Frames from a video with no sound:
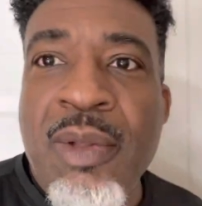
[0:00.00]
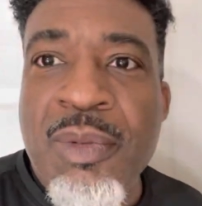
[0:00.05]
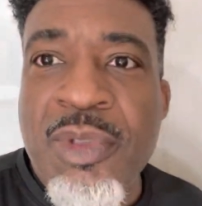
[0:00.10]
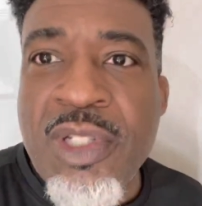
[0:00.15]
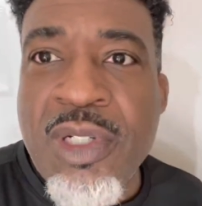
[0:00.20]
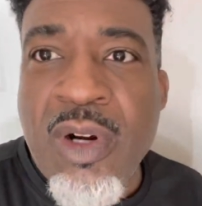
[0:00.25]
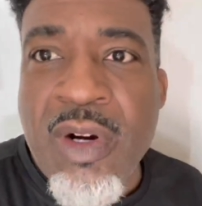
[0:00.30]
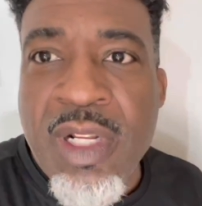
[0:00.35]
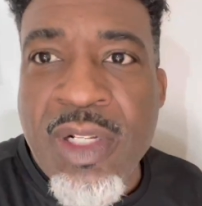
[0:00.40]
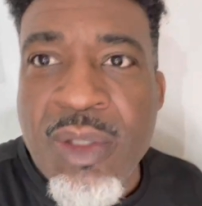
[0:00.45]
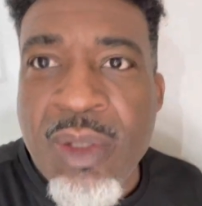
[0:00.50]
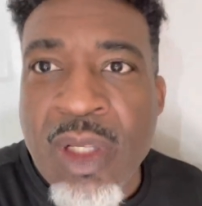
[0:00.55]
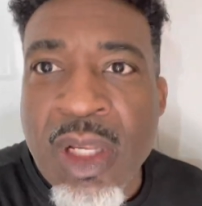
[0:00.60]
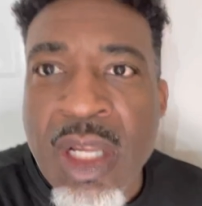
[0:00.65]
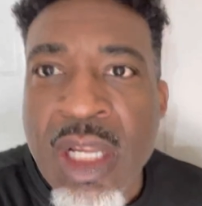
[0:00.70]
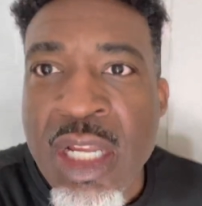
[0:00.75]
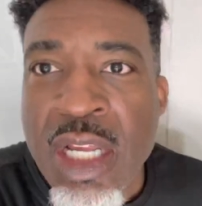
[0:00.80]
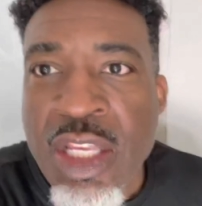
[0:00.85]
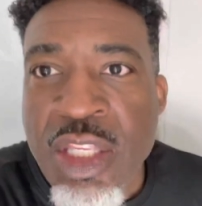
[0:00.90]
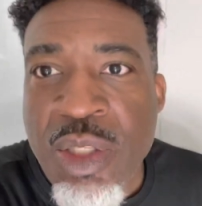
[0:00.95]
started
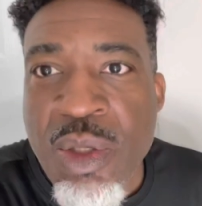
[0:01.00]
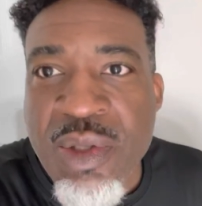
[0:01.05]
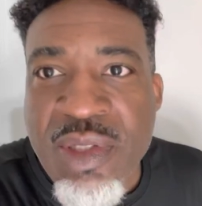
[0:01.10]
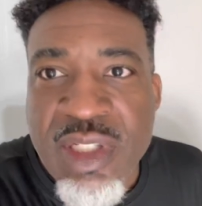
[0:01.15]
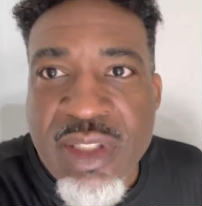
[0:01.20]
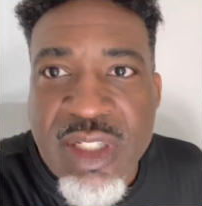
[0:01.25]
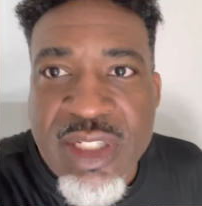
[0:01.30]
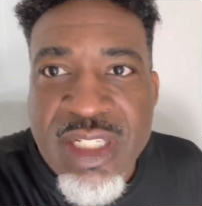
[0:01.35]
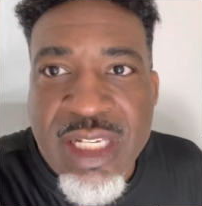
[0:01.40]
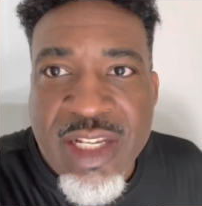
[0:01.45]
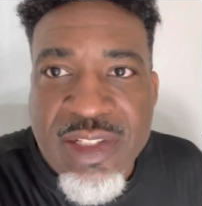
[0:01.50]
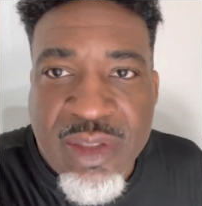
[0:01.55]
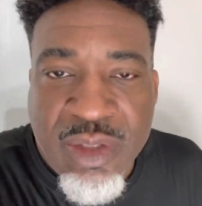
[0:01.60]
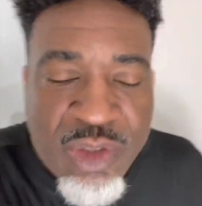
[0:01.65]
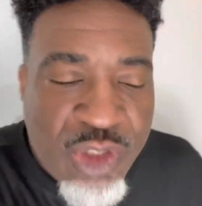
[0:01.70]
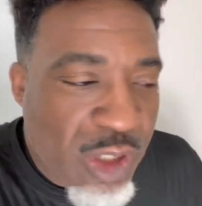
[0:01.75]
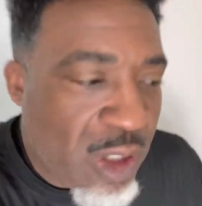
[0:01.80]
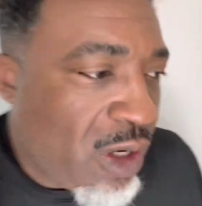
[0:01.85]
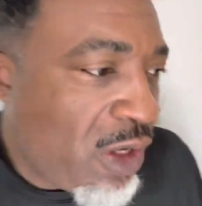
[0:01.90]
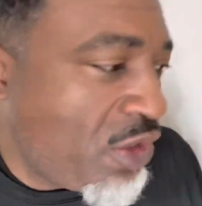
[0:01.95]
using the Tesla
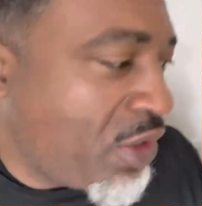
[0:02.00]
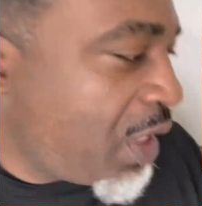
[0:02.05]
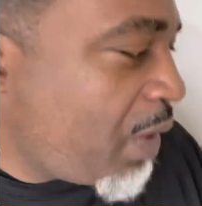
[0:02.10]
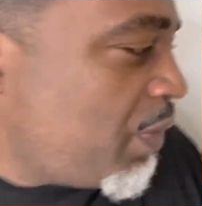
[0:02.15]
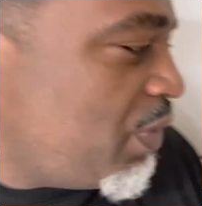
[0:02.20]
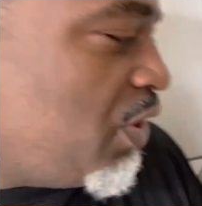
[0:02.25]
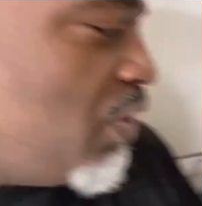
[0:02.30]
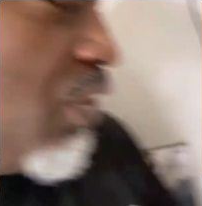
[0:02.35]
charger. I would just